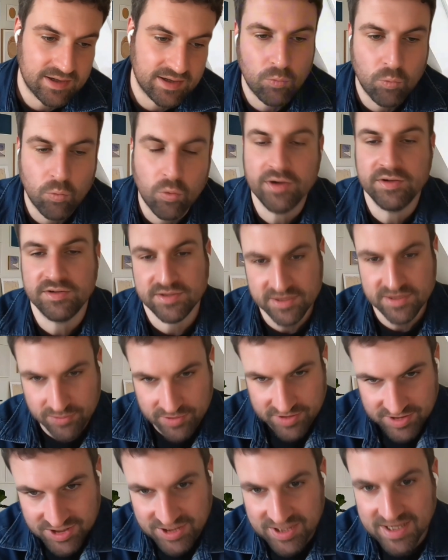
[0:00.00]
I want
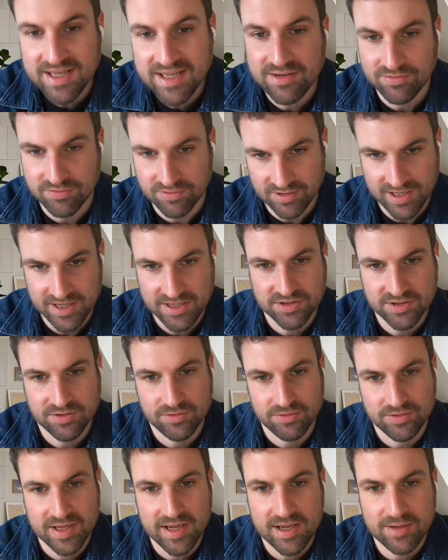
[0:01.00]
to achieve
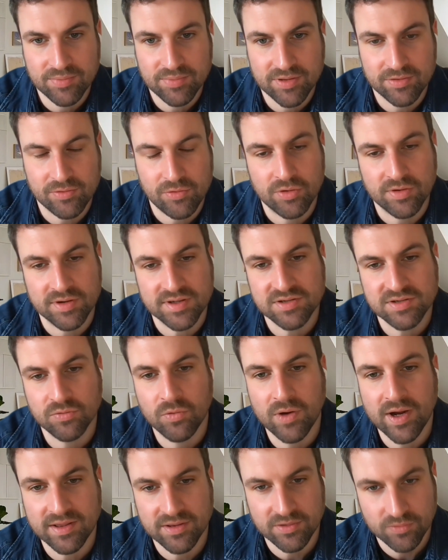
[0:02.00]
relational depth, or it's a
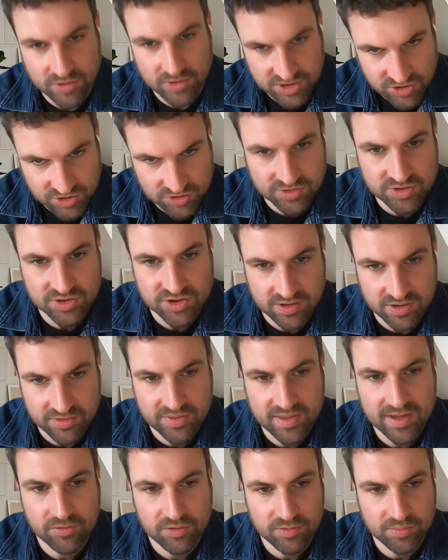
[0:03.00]
way that we judge our
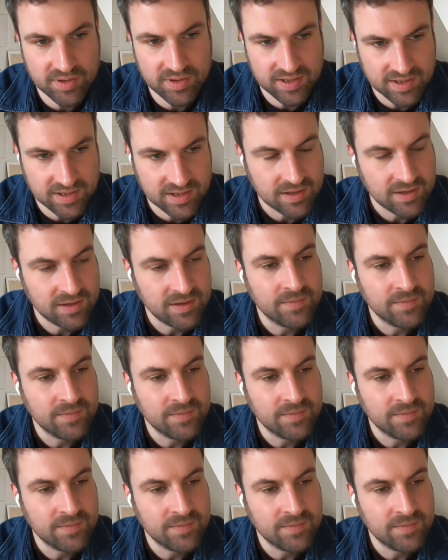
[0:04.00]
therapy